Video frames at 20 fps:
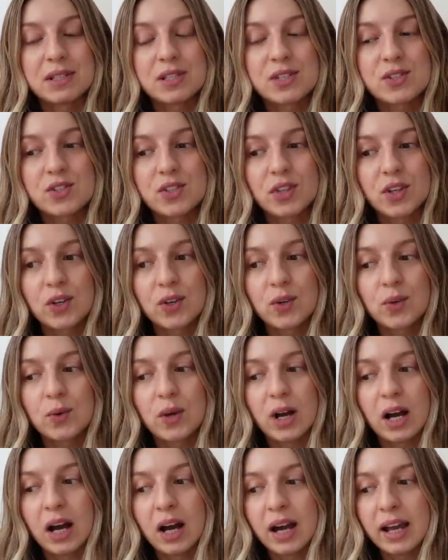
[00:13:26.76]

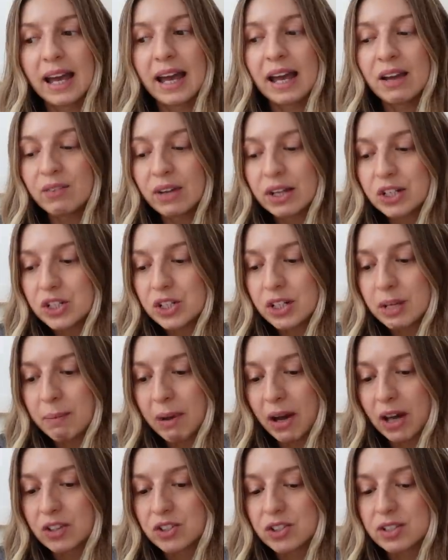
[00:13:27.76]
So I have actually
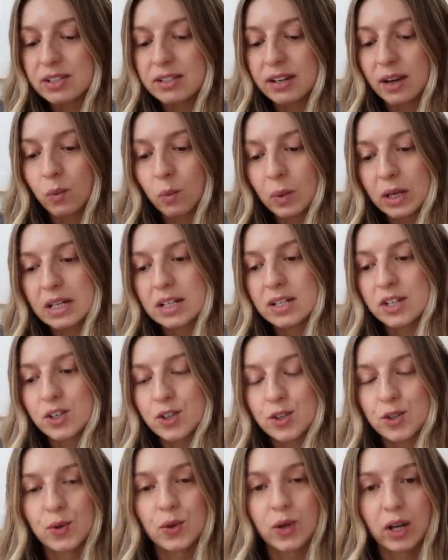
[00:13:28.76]
purchased a winter
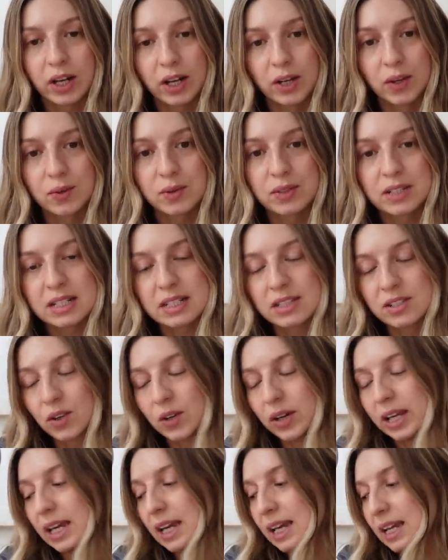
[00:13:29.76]
short coat. It's
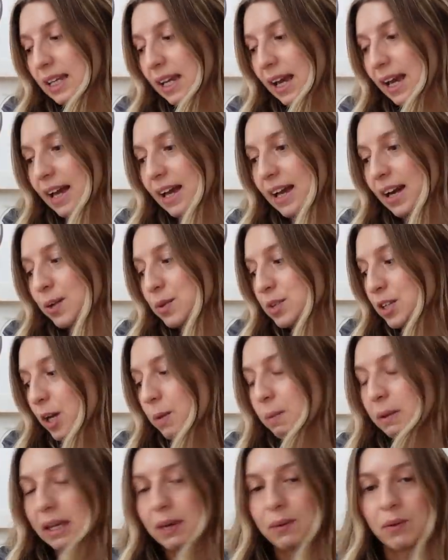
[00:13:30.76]
not here yet. I was
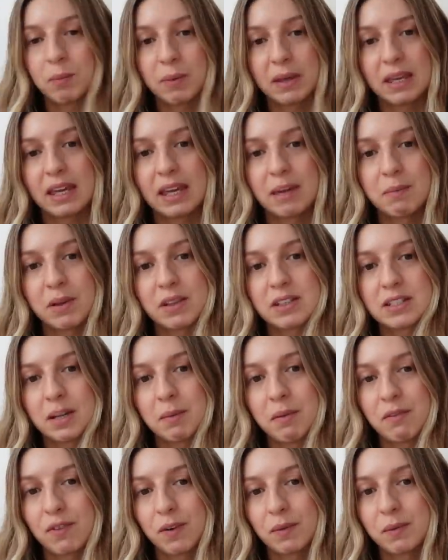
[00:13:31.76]
hoping it would be here by the
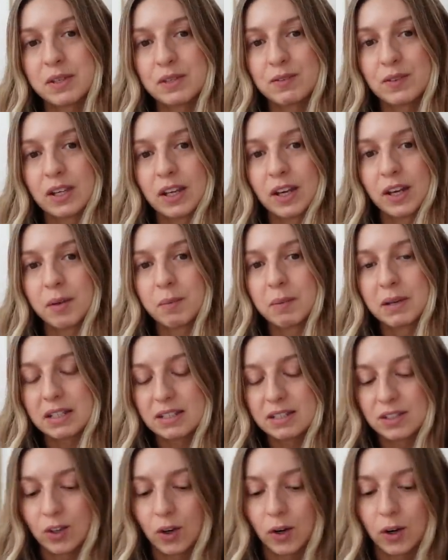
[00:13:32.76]
time I filmed this video, but
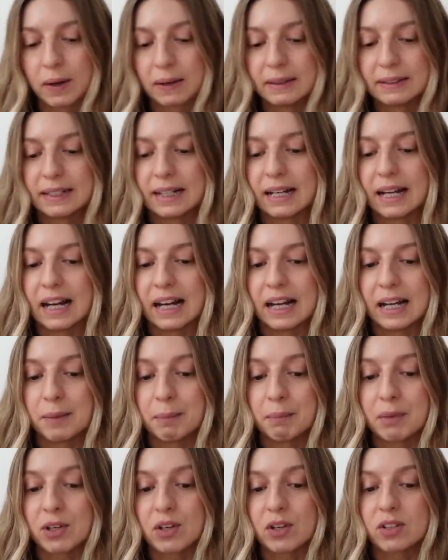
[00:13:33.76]
it's not,
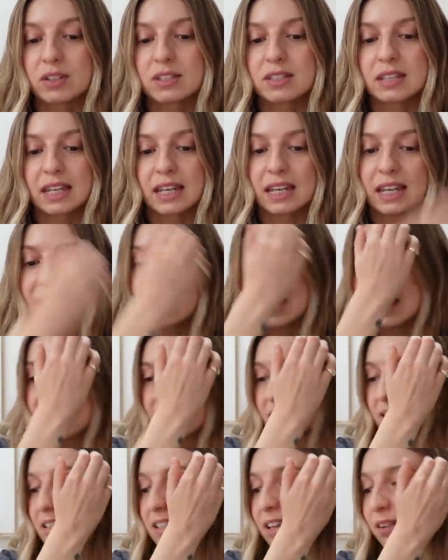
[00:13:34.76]
because it
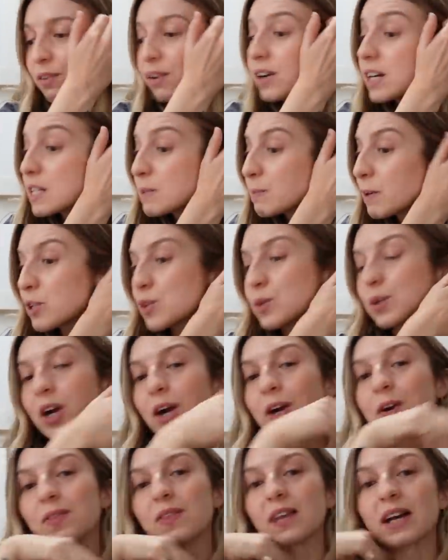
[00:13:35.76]
is a very special
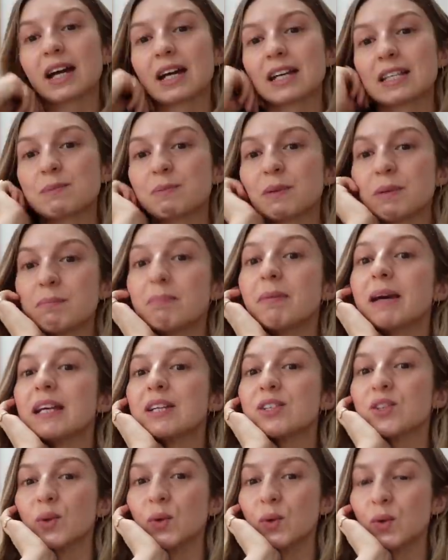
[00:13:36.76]
coat that has been
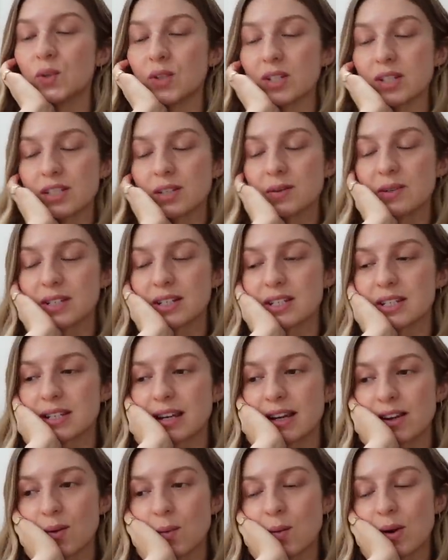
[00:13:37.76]
made to order, so it does
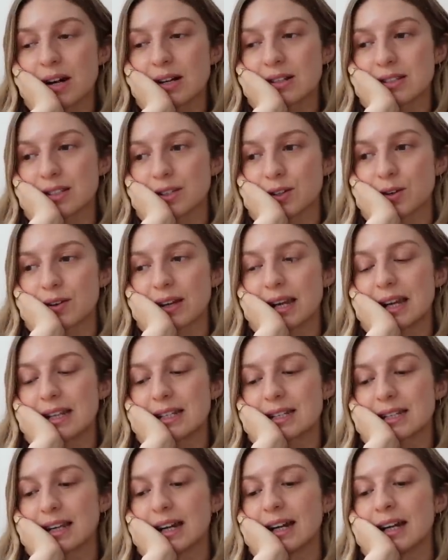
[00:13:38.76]
take a while to
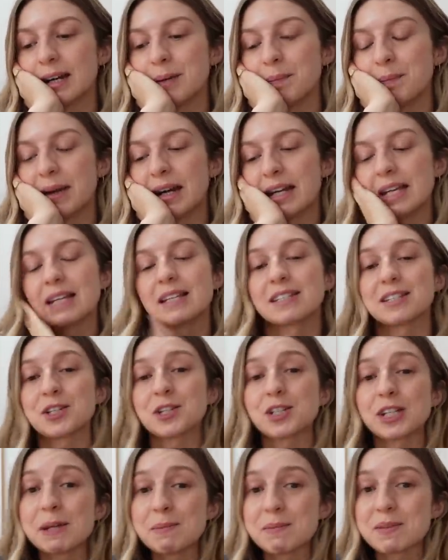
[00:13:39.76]
create, and it is a
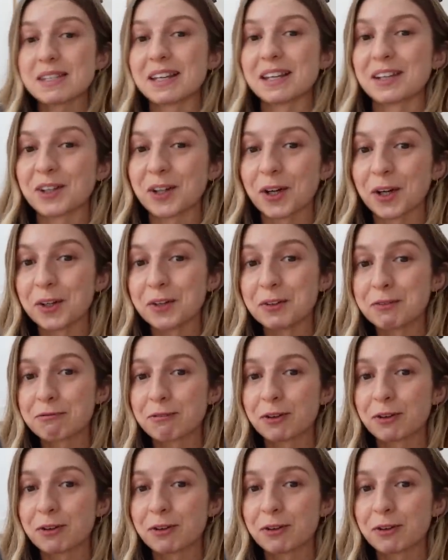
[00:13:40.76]
sheepskin coat